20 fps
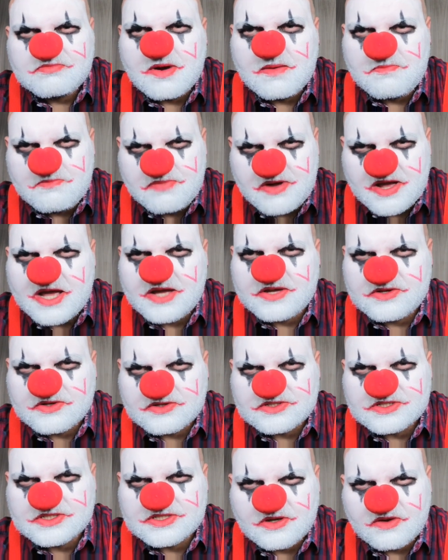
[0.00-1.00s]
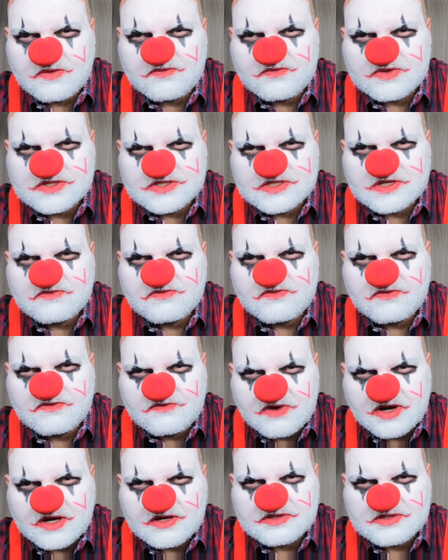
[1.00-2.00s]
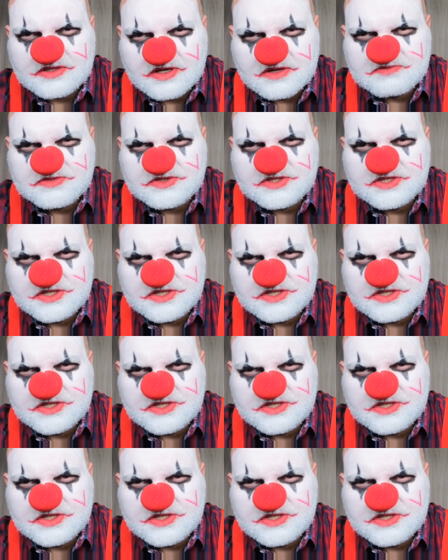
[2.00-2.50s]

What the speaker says: Prepare yourself for some fucked up